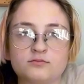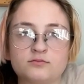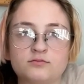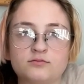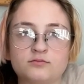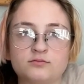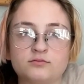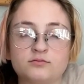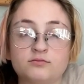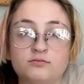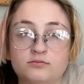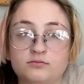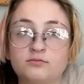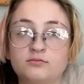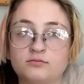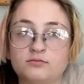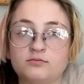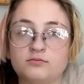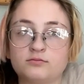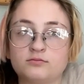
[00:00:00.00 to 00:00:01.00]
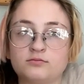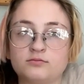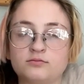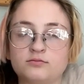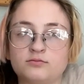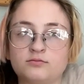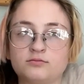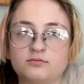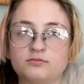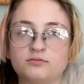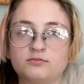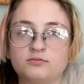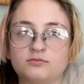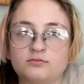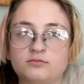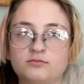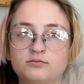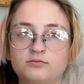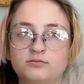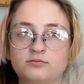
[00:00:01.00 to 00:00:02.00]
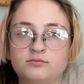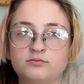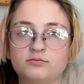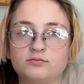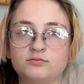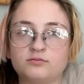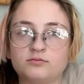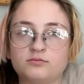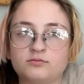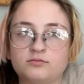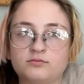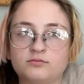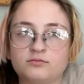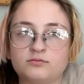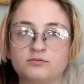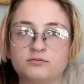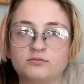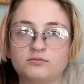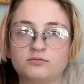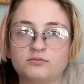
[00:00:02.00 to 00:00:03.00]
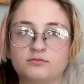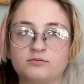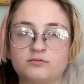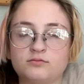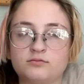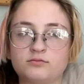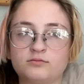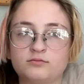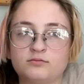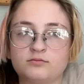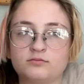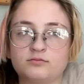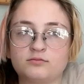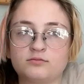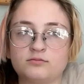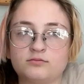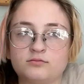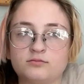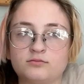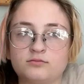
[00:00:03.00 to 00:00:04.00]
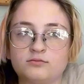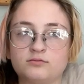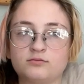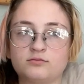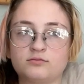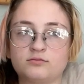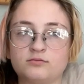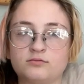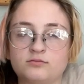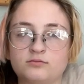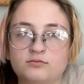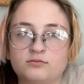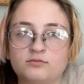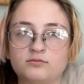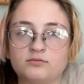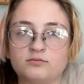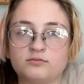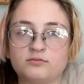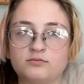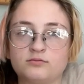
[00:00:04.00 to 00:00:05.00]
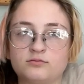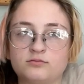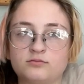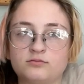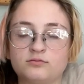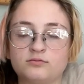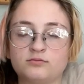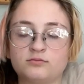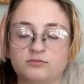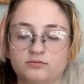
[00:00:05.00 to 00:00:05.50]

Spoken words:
(not speaking)